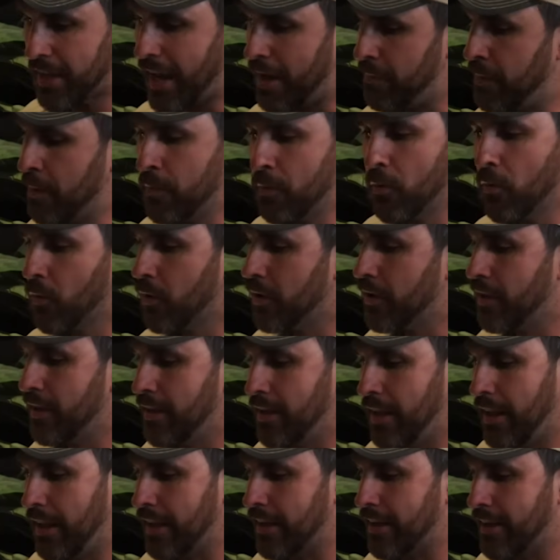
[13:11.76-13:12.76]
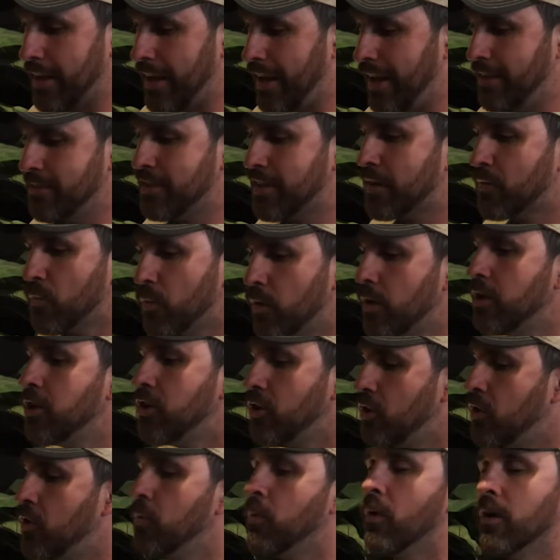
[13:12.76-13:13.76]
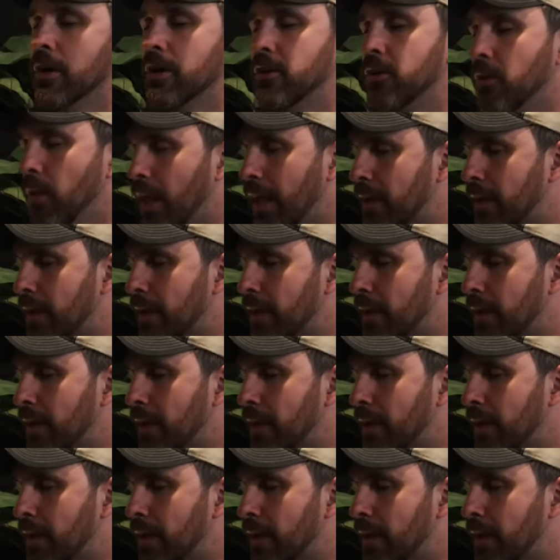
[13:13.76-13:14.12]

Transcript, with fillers: I remember one of the, like, I was like, what do you want to do?